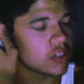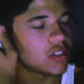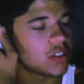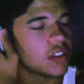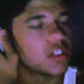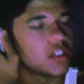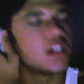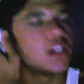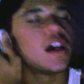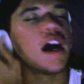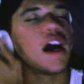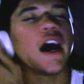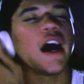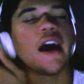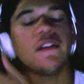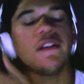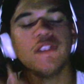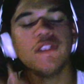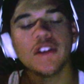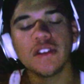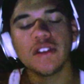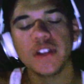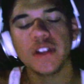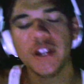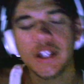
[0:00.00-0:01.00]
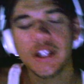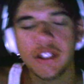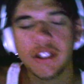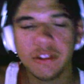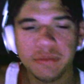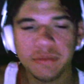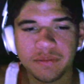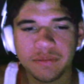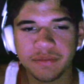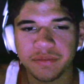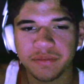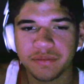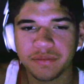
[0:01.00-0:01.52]
So I
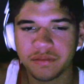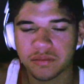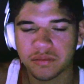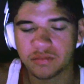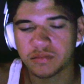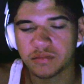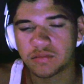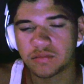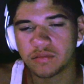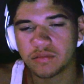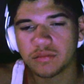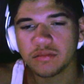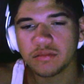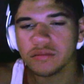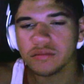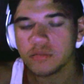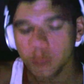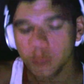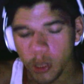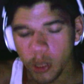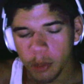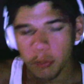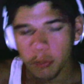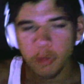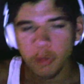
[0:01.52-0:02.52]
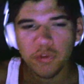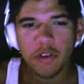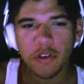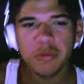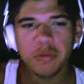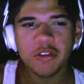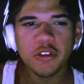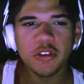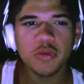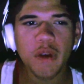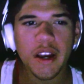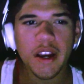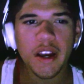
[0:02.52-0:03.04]
felt like,
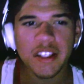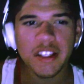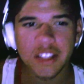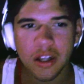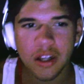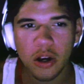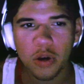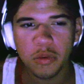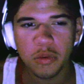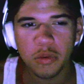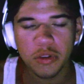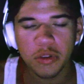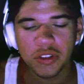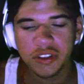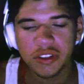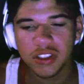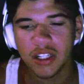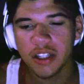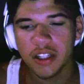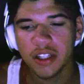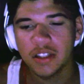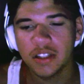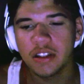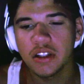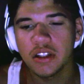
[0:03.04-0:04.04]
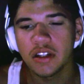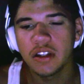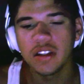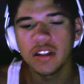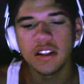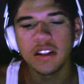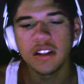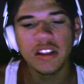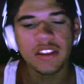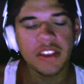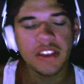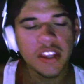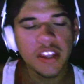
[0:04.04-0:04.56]
films wise, it all well
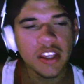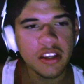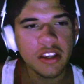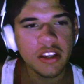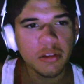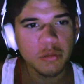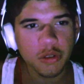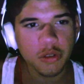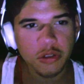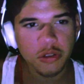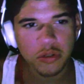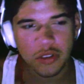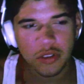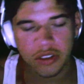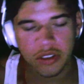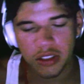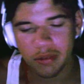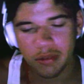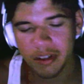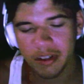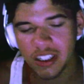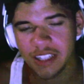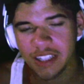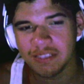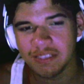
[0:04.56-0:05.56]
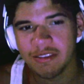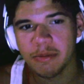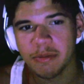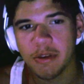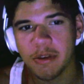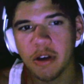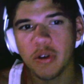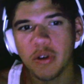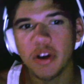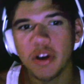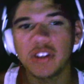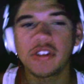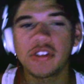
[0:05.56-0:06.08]
done. The Thing, which was
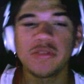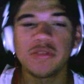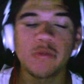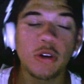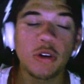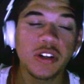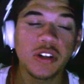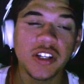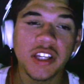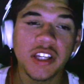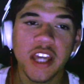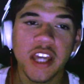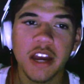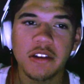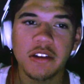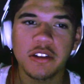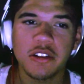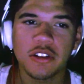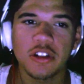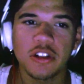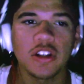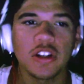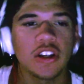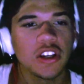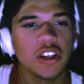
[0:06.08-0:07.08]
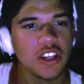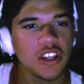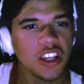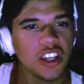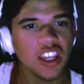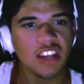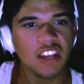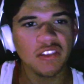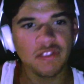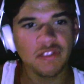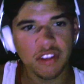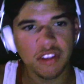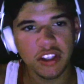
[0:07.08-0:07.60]
done by Jamie Bell, had to do motion
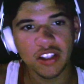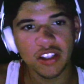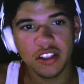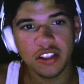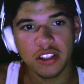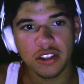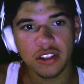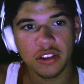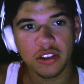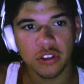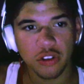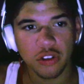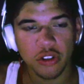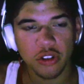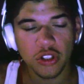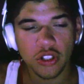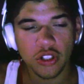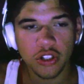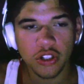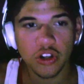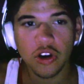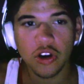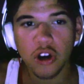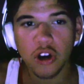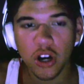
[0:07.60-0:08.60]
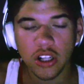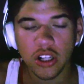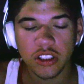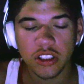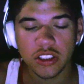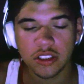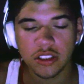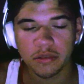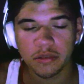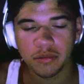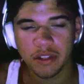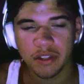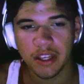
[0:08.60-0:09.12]
capture he really did
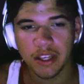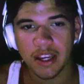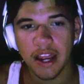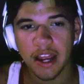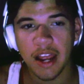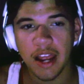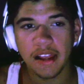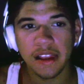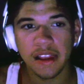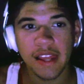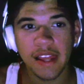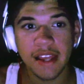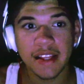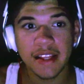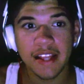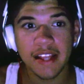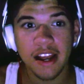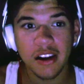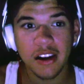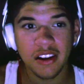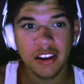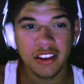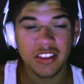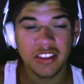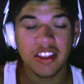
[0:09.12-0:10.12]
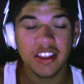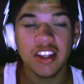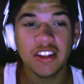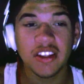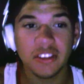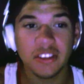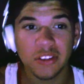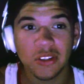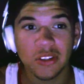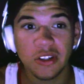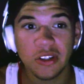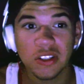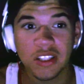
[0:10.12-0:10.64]
look awesome. Like I liked
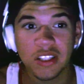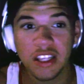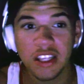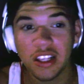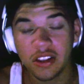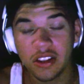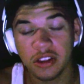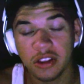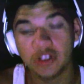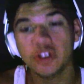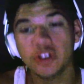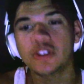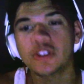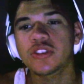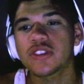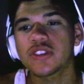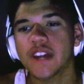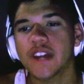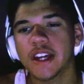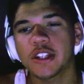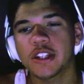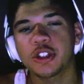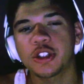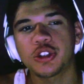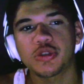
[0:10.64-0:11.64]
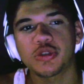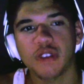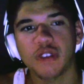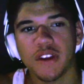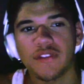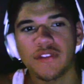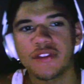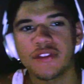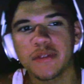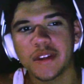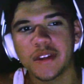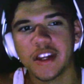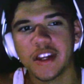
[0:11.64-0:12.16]
how the thing looked. He looked
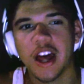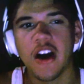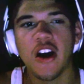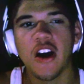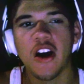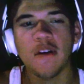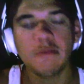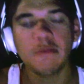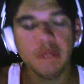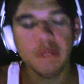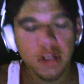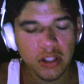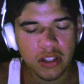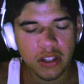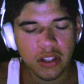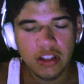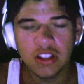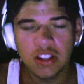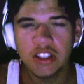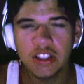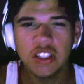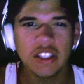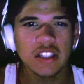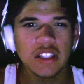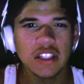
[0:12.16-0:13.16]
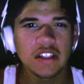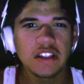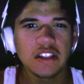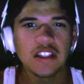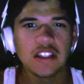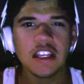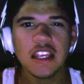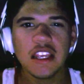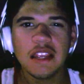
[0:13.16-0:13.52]
like straight from the comic book.